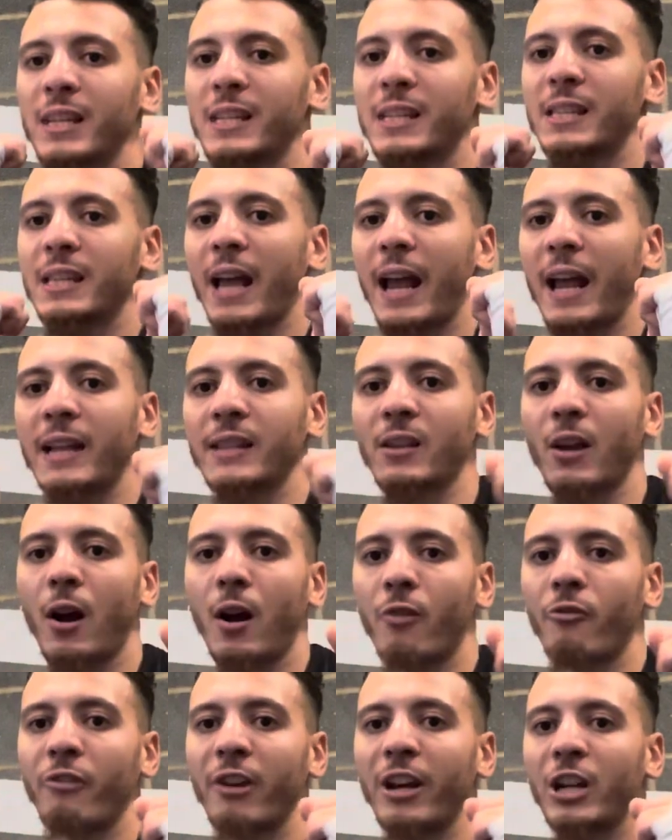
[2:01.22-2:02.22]
stance,
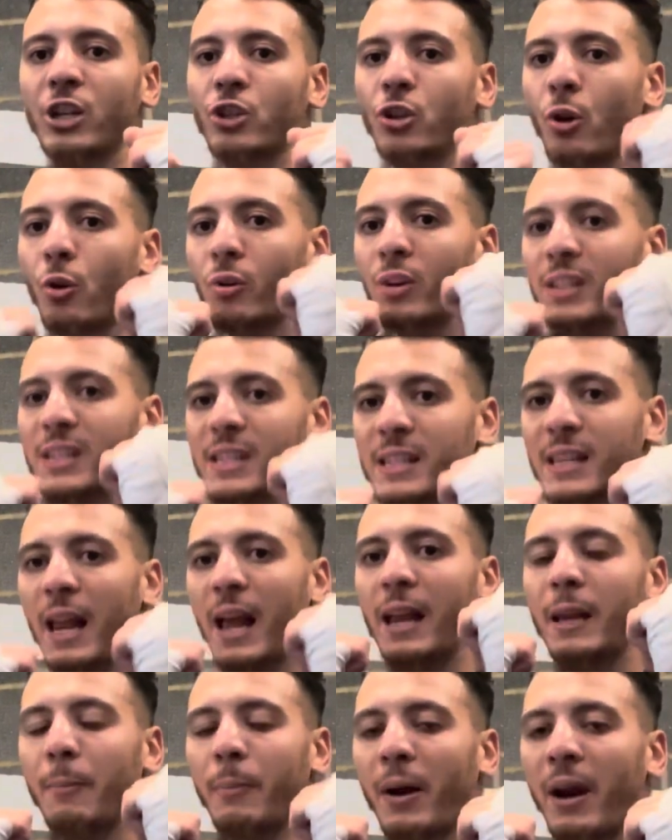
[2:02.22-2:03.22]
our rear shoulder's
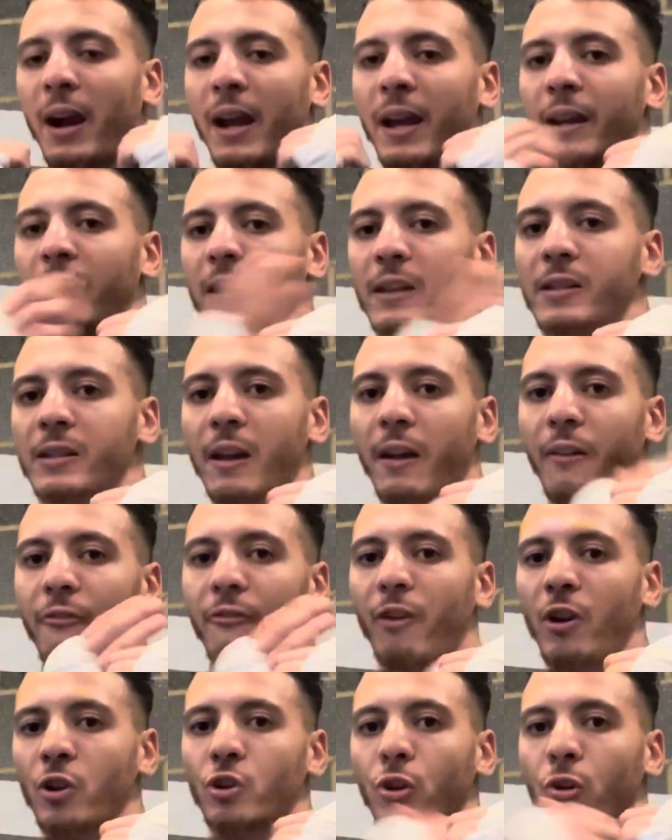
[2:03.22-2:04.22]
slightly behind us, our
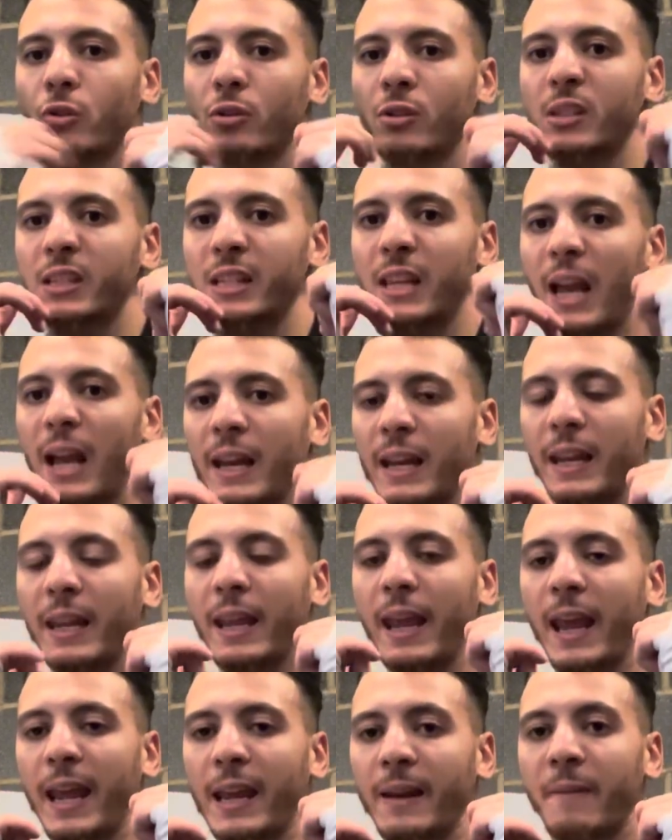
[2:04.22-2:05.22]
front shoulder's slightly
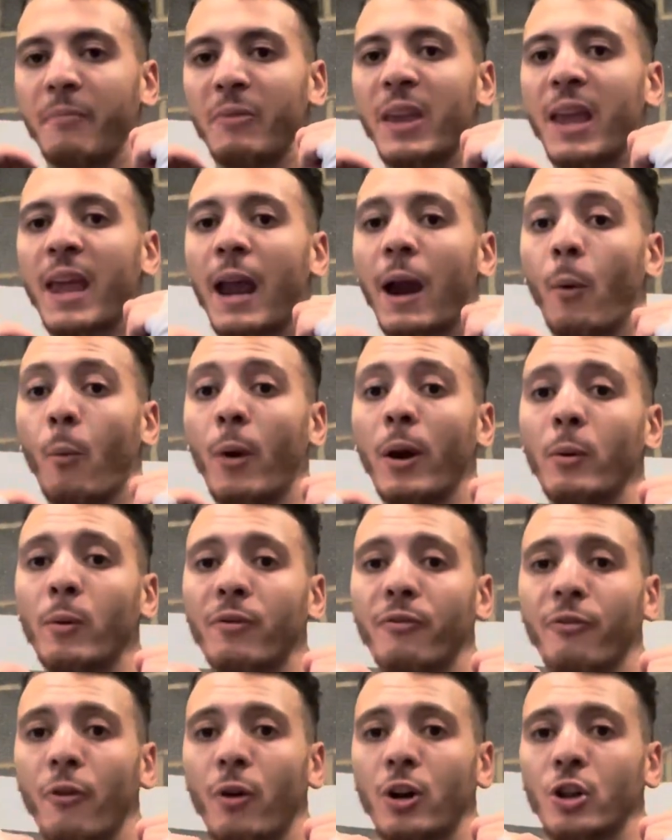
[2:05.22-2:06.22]
ahead. And when we
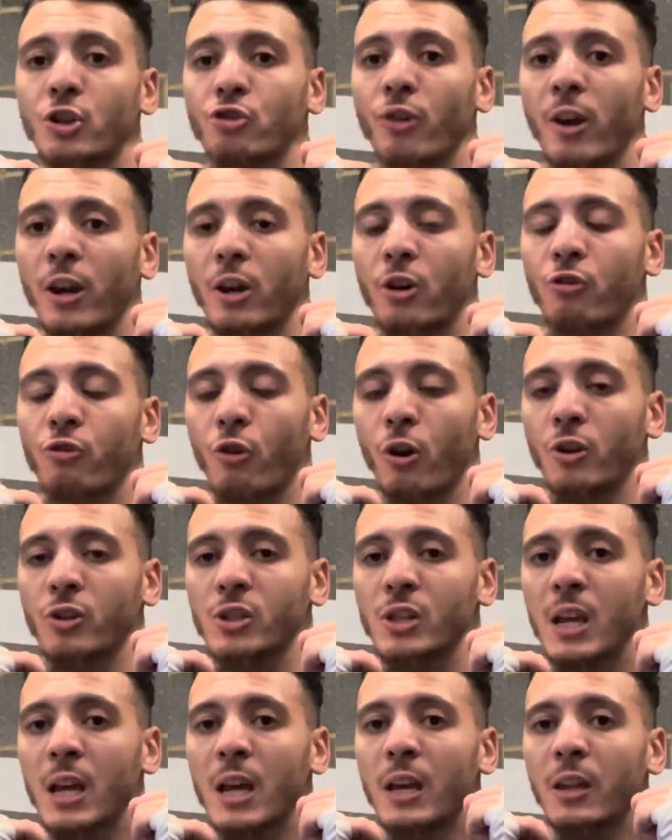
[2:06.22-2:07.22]
throw our straight cross,
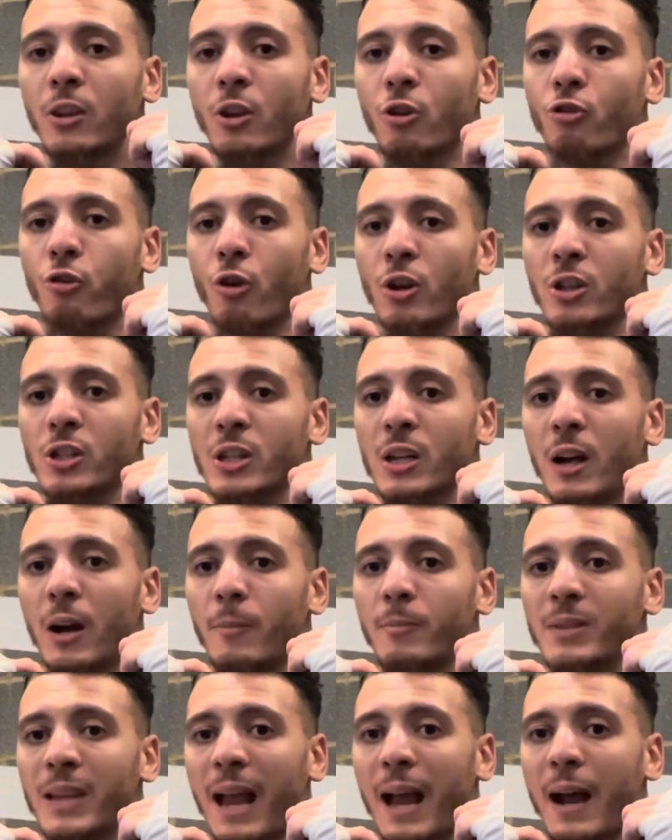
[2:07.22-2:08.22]
the cross
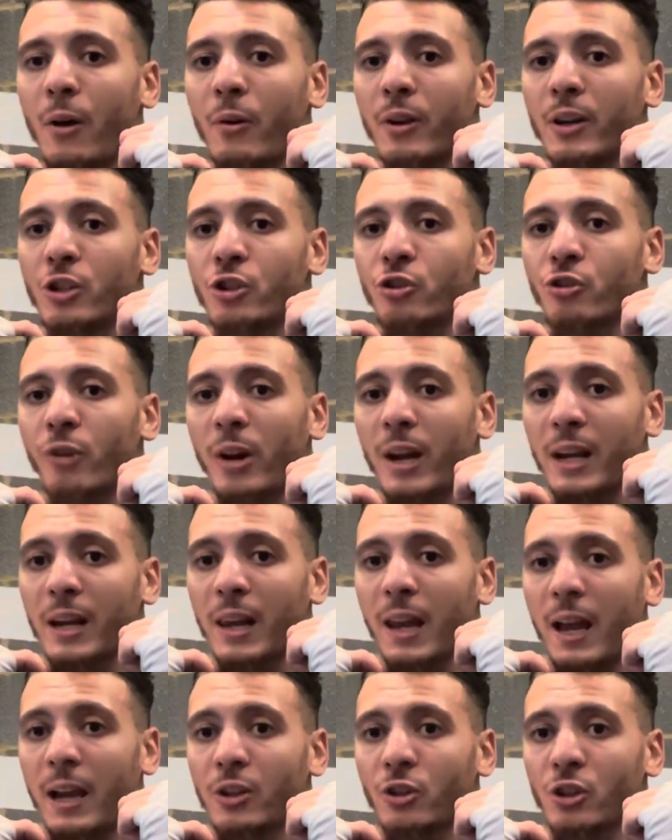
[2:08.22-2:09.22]
comes out in a straight
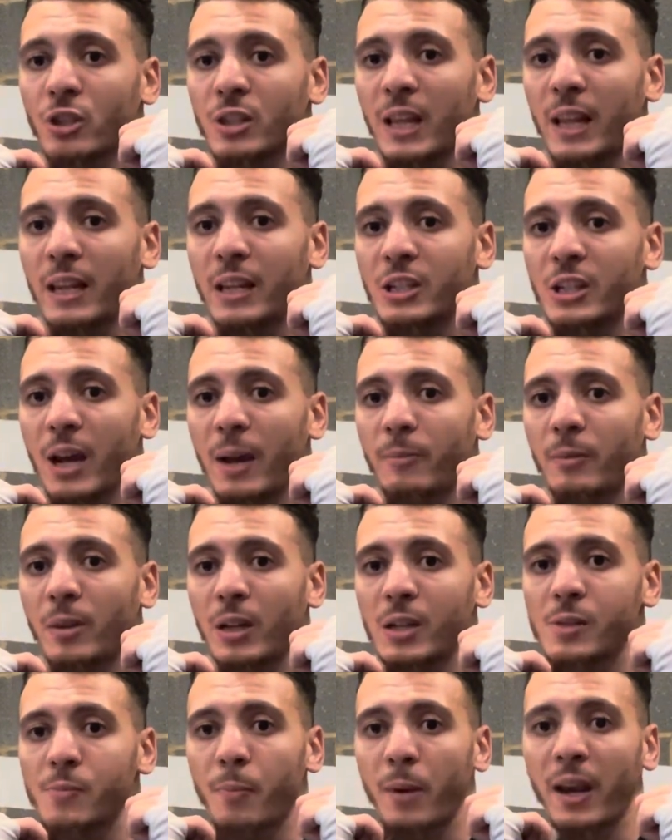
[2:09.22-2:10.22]
line, just like the jab
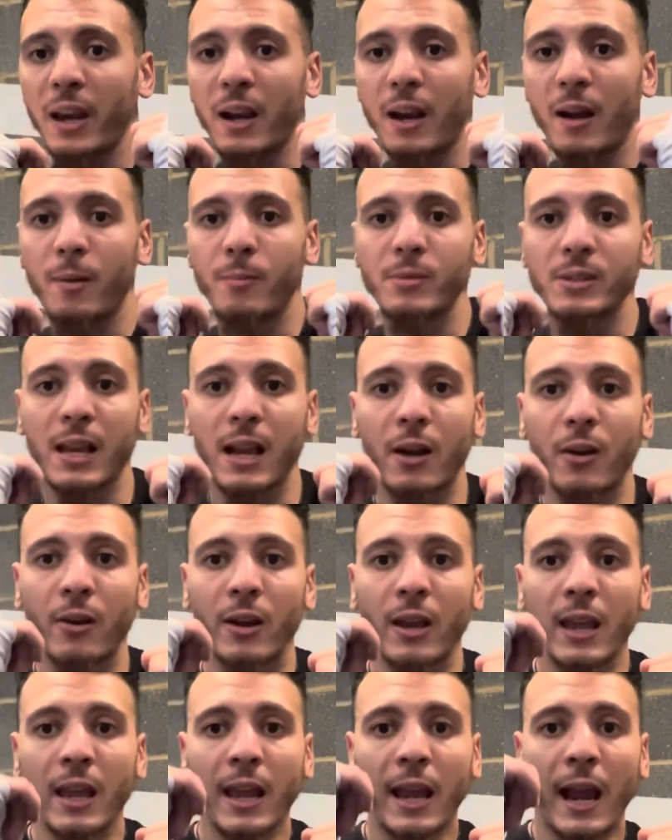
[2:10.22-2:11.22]
does, but it comes out
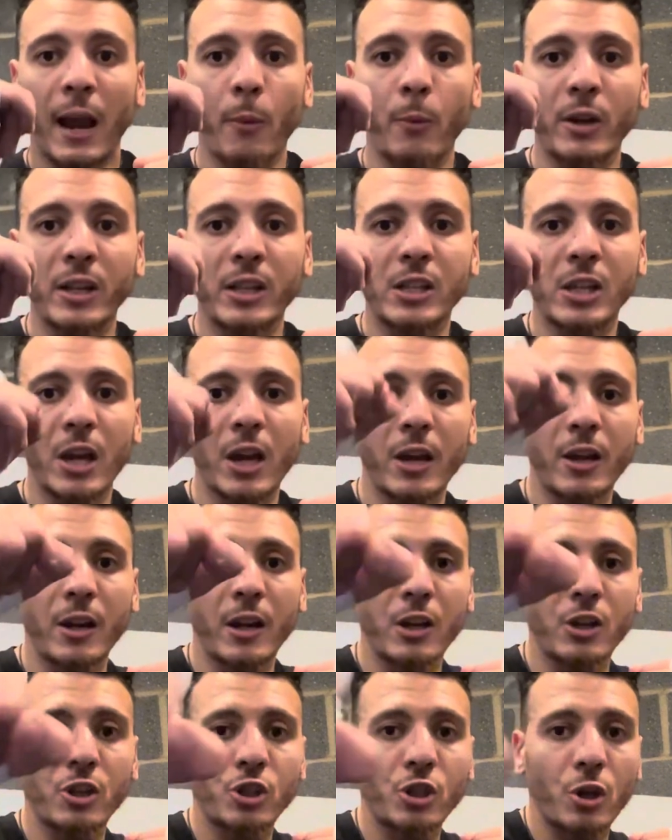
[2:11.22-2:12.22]
and we turn
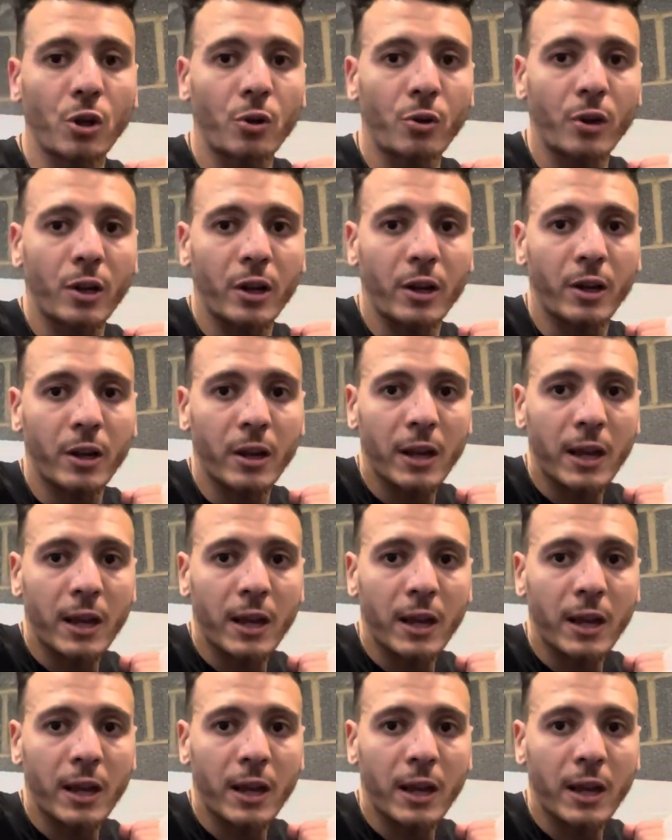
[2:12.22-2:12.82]
our shoulder,